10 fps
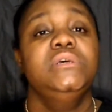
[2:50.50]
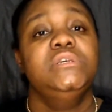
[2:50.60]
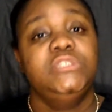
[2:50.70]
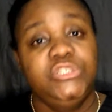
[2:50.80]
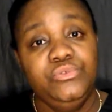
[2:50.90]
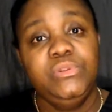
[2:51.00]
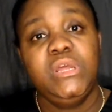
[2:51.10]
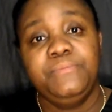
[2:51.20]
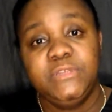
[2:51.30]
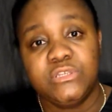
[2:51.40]
shooting
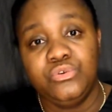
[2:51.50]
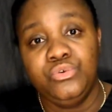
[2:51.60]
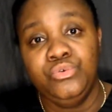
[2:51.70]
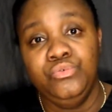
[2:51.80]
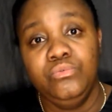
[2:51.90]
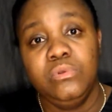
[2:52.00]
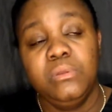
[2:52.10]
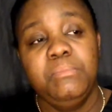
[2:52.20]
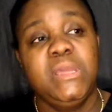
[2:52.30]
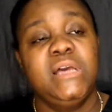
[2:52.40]
up the school
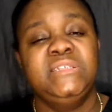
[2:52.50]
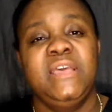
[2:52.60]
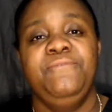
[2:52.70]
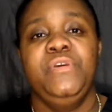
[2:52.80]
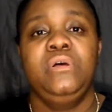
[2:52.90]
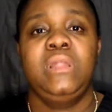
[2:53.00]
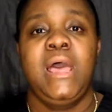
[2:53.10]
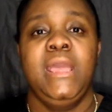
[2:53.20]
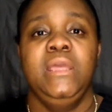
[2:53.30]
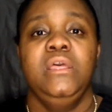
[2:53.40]
because they feel
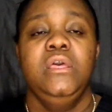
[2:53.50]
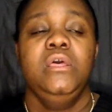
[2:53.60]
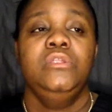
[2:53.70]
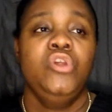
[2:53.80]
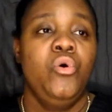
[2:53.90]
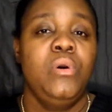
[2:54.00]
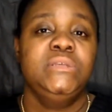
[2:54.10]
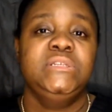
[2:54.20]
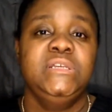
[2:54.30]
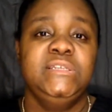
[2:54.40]
like no
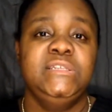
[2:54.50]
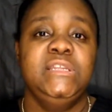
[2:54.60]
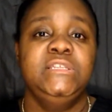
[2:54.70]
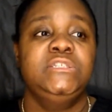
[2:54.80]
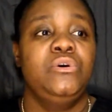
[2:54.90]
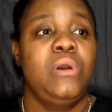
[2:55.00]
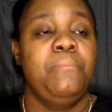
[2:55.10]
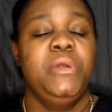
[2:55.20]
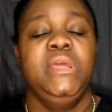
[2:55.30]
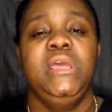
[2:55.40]
one's listening, so I'm
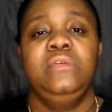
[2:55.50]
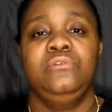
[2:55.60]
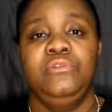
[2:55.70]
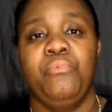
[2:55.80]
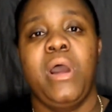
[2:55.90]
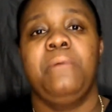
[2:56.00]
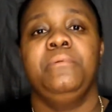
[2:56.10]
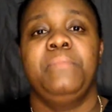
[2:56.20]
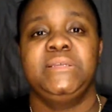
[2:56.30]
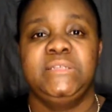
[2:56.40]
going to handle the
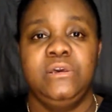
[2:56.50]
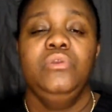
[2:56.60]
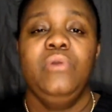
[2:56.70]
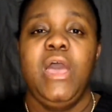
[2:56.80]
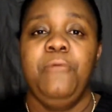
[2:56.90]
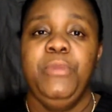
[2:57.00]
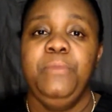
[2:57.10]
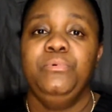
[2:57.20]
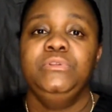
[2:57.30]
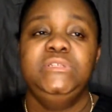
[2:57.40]
problem myself. You have
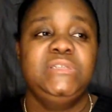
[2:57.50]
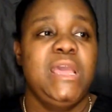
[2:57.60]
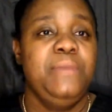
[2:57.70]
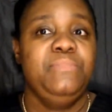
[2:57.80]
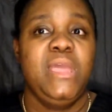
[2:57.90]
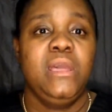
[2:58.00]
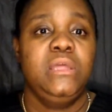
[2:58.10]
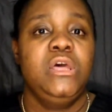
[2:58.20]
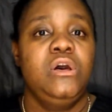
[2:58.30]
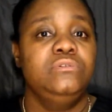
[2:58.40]
people, same thing
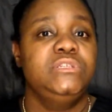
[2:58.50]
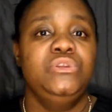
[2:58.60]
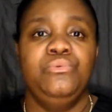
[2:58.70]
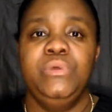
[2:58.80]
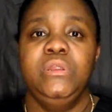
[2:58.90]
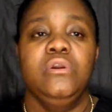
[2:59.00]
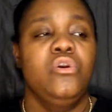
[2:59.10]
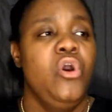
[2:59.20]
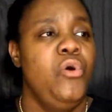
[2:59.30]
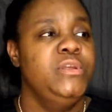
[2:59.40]
adults doing,
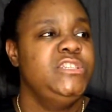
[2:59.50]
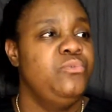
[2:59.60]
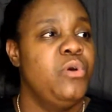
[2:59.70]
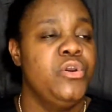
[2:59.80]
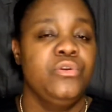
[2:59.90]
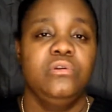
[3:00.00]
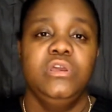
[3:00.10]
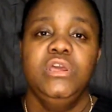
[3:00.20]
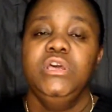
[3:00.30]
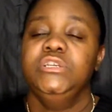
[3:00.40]
going to work,
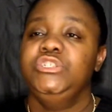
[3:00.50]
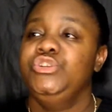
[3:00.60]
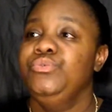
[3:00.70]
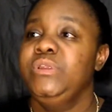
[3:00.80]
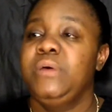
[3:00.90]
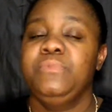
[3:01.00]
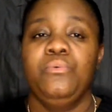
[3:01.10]
shooting up the